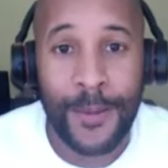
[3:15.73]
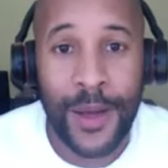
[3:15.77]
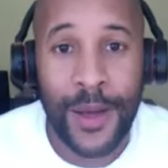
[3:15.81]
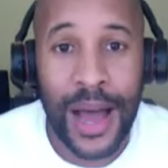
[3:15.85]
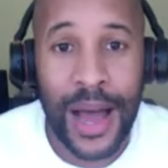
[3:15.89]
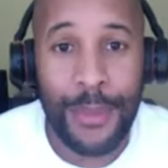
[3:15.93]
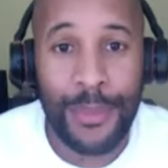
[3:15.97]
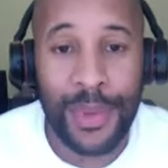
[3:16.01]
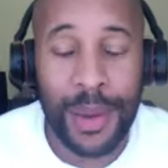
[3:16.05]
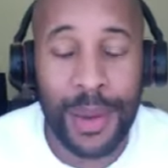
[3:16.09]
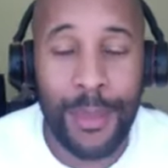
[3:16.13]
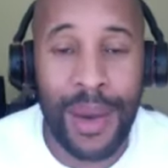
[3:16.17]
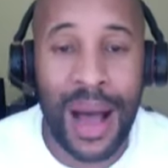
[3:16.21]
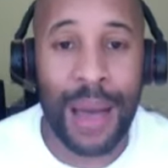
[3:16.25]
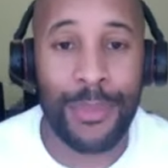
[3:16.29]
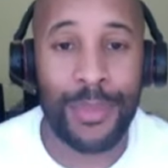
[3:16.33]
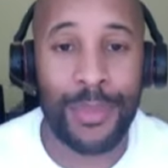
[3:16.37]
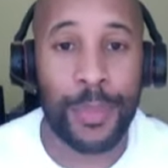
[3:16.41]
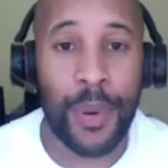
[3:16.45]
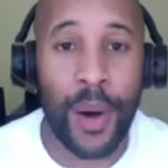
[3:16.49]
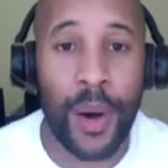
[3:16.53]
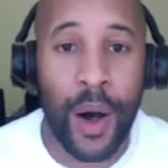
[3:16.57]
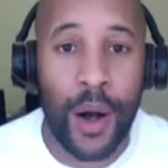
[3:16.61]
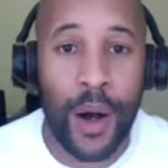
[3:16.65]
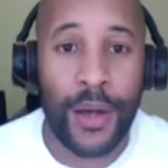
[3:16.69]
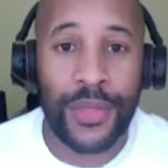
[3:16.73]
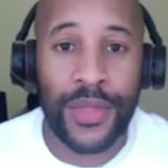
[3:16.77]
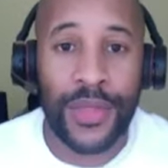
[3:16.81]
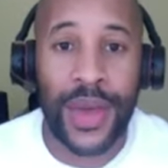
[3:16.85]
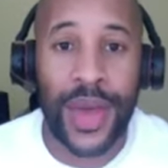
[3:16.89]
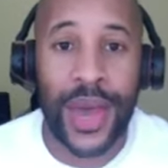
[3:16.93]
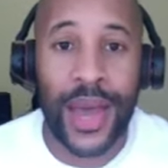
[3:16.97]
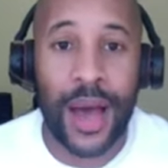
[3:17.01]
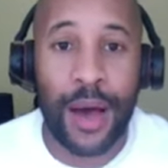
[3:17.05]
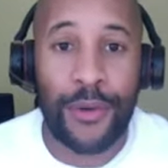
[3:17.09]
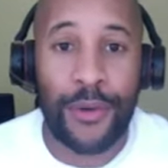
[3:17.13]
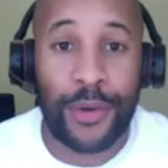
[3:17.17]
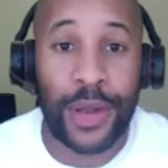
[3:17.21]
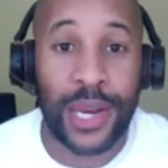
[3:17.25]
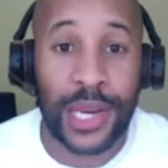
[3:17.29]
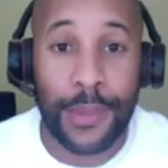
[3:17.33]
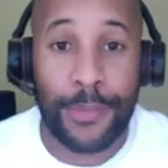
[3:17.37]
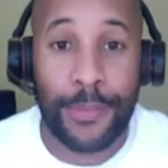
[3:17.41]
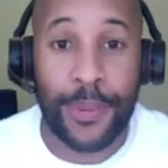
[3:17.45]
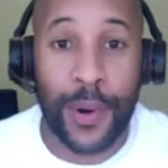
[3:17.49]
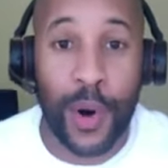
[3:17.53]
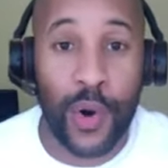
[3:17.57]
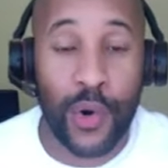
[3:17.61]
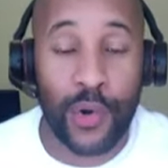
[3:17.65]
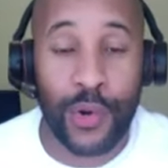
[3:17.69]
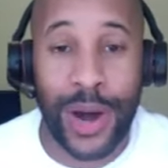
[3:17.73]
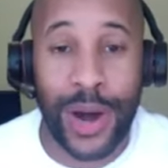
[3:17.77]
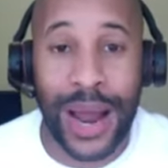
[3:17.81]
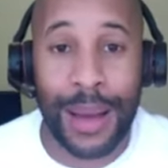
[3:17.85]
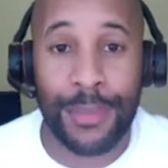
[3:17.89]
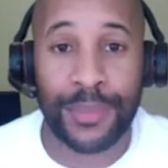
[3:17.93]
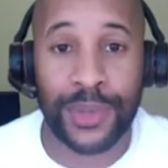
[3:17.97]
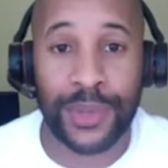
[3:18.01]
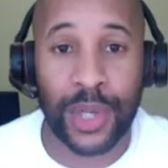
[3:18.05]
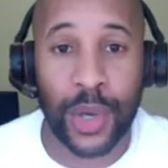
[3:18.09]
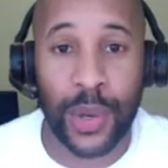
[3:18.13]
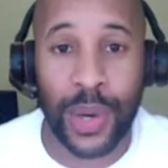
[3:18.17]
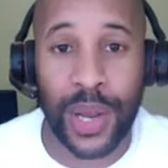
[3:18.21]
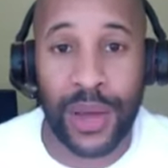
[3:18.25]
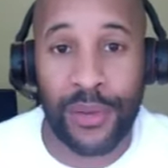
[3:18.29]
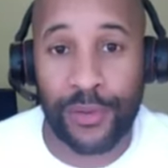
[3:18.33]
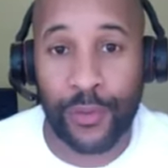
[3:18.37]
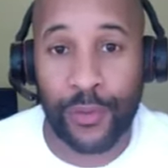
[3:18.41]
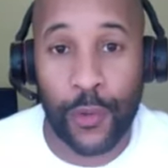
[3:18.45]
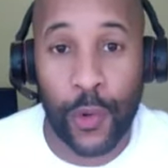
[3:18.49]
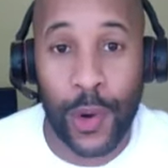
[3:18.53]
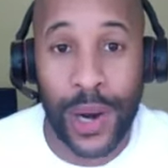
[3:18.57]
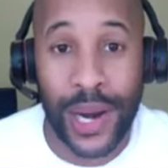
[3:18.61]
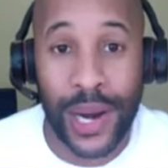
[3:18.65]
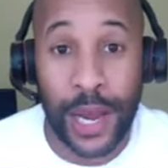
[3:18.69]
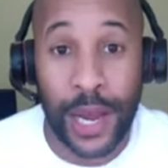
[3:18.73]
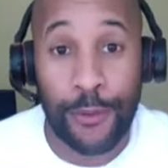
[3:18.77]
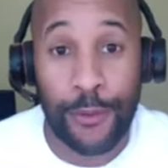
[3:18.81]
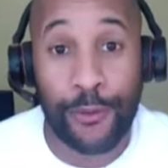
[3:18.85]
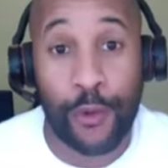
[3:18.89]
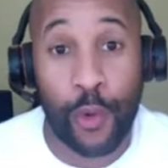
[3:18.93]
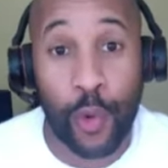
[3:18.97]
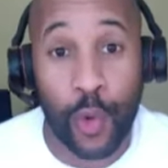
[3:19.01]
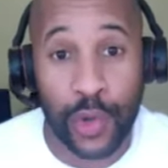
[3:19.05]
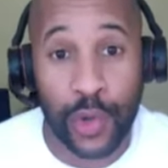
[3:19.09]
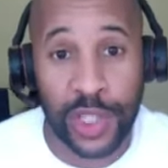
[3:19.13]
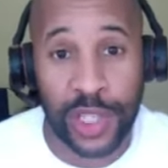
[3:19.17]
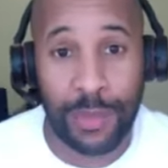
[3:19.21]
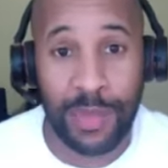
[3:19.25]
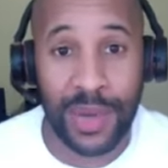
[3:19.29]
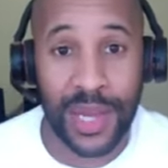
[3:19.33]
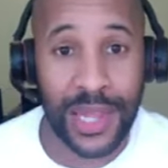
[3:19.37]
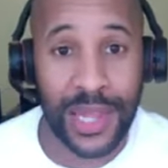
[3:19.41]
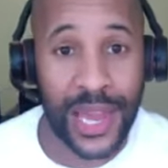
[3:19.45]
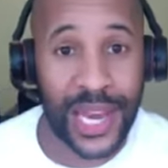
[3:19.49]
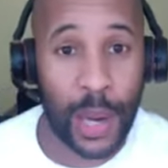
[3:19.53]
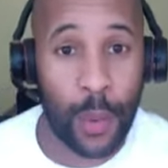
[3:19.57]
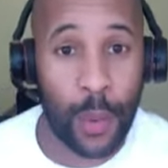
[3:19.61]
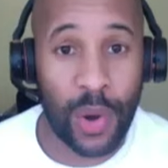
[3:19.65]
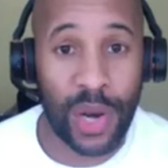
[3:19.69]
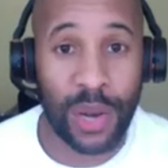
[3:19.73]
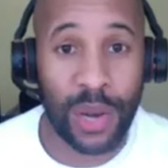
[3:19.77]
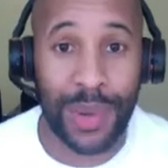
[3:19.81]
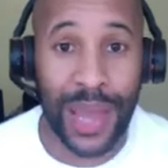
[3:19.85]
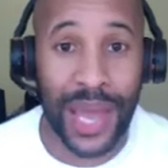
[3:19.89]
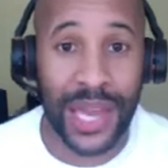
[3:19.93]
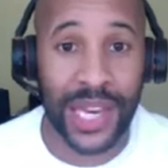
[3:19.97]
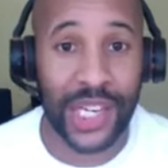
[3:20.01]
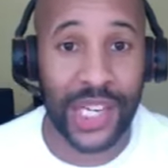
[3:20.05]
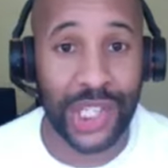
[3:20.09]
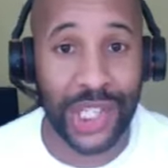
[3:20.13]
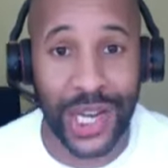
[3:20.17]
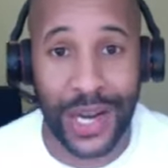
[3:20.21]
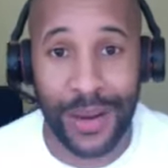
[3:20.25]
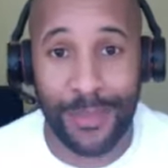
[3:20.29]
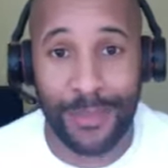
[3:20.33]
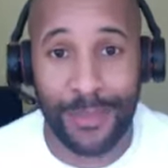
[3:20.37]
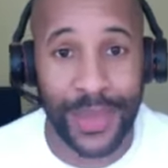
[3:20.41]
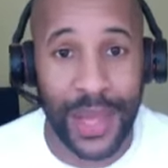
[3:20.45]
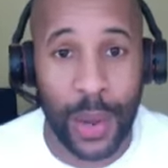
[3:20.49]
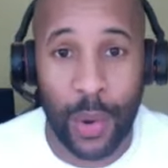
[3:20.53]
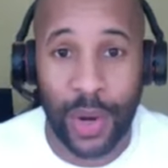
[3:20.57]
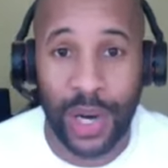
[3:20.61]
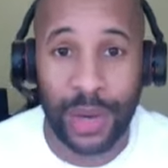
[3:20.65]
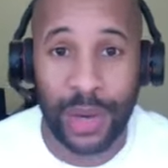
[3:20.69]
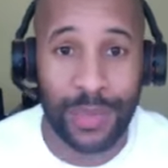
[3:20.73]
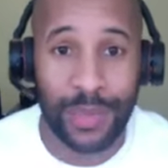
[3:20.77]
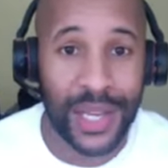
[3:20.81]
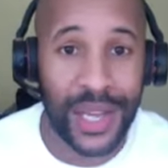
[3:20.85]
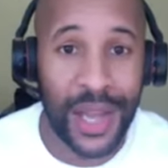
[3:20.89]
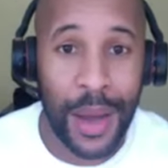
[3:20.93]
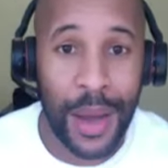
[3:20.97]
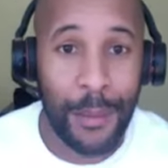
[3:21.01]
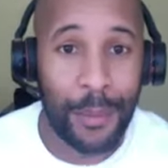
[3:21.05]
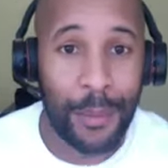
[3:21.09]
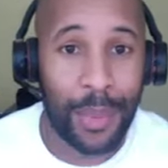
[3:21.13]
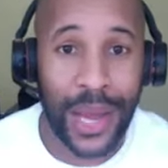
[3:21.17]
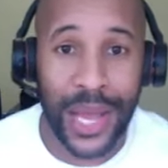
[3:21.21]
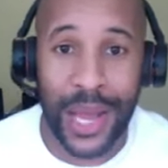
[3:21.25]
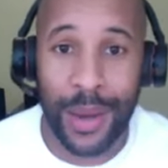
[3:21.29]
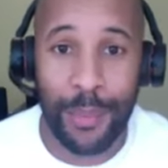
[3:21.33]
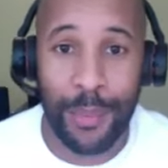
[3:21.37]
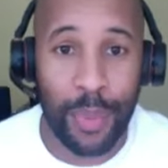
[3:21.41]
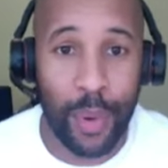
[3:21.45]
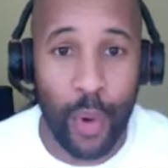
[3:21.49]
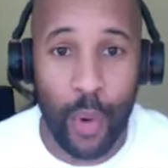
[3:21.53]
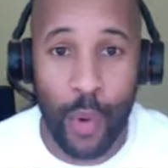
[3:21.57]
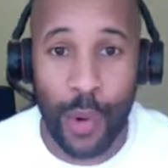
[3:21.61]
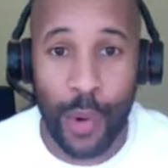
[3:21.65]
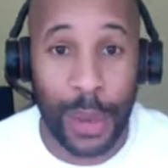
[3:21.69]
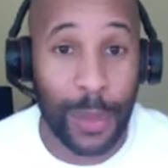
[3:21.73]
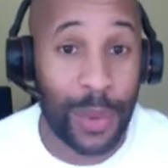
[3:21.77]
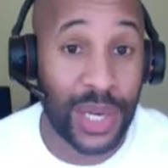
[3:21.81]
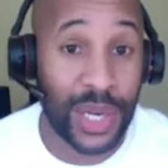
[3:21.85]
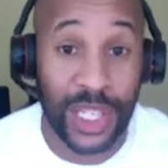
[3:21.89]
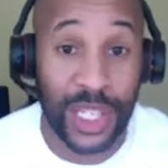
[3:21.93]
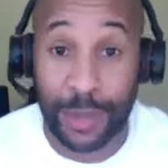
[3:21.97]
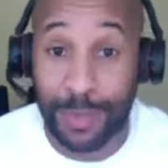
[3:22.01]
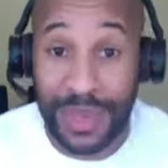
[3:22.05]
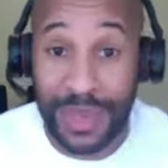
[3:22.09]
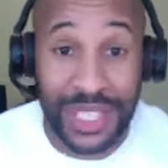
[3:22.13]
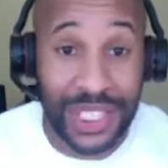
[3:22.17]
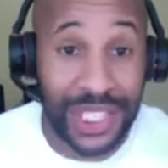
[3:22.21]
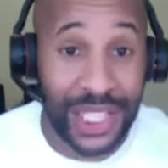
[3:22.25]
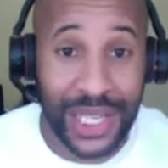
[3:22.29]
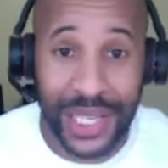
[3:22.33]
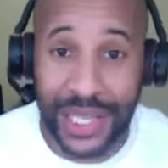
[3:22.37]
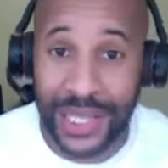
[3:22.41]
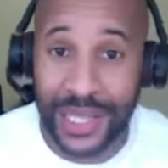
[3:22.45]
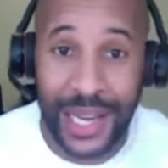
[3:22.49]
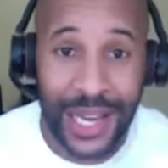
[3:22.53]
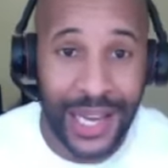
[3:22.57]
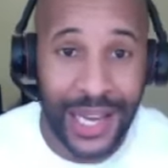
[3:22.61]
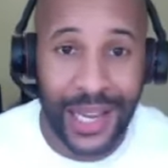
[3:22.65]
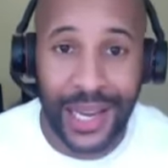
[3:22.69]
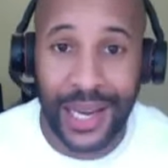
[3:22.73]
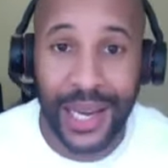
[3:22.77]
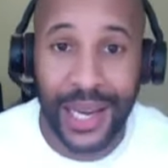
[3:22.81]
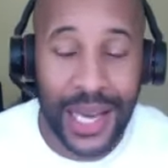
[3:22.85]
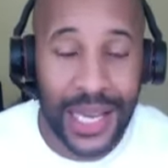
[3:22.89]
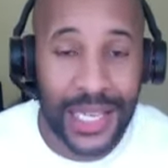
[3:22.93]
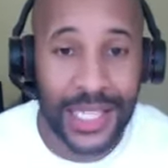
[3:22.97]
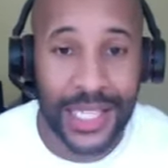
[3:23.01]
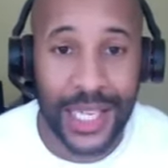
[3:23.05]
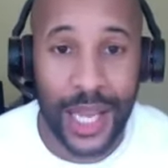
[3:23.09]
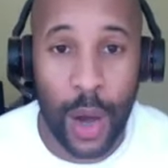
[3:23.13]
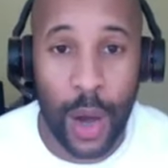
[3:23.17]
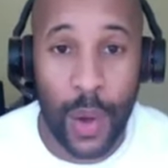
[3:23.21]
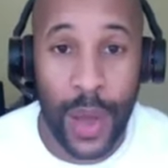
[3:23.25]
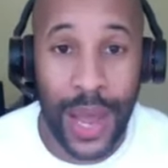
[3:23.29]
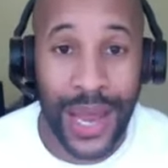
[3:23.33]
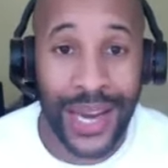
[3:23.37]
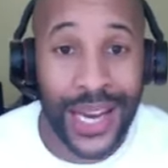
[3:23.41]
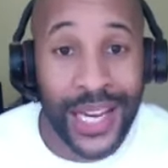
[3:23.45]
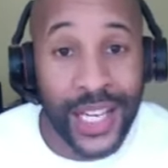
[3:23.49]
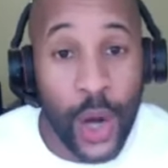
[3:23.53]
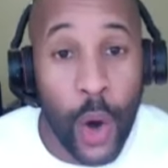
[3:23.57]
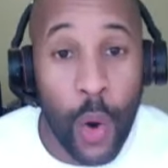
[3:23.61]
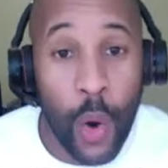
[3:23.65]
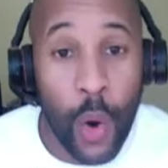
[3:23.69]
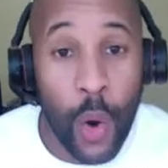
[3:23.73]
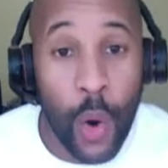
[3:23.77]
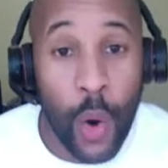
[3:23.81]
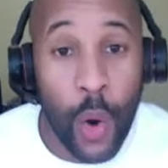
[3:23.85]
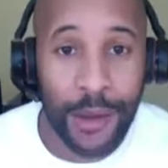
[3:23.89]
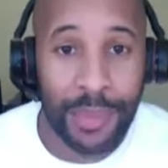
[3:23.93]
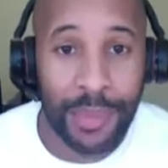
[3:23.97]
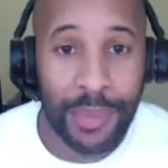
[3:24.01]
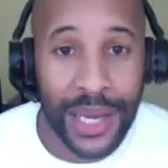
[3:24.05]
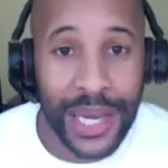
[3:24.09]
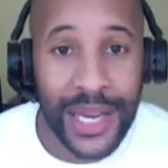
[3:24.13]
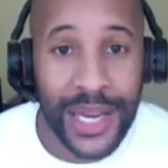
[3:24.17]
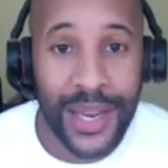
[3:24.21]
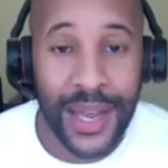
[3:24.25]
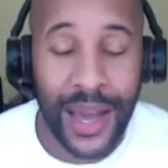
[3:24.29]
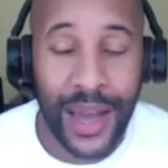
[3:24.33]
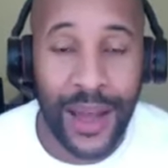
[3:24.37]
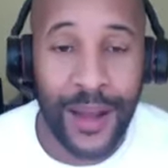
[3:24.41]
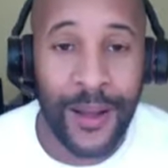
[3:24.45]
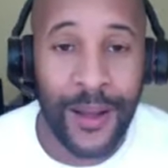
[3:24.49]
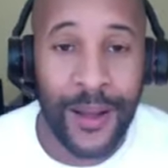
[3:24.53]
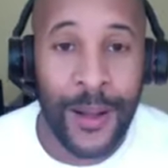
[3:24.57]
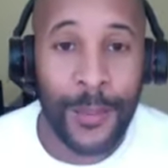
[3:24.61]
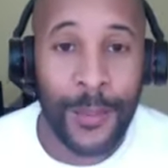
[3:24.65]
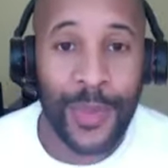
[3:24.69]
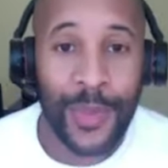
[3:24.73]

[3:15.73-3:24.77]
It might be part of their offender program, so they feel like they're forced to be there. They want to be at the gym, they want to be playing pool, they want to just be chilling in their cell. They don't want to be there.